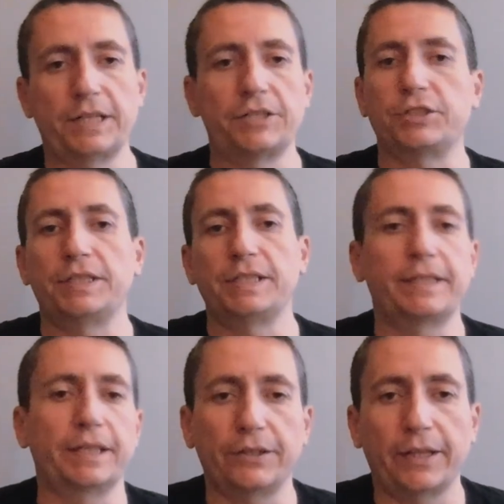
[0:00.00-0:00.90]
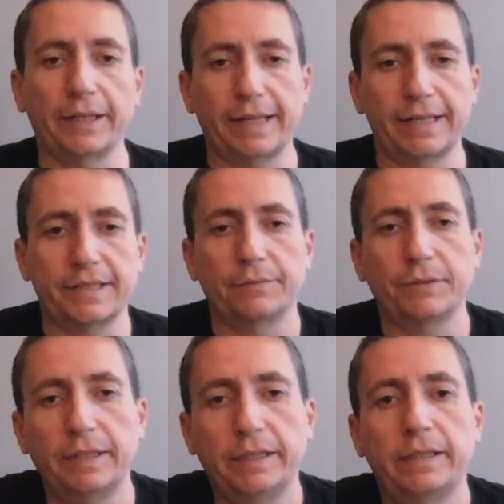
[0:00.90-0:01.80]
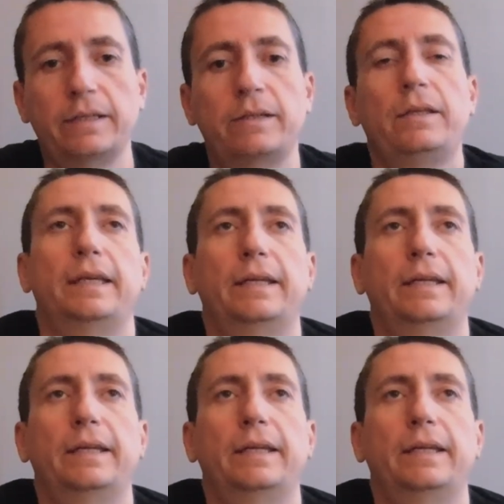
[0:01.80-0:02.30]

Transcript: attention to detail and all that kind of stuff in it, you know?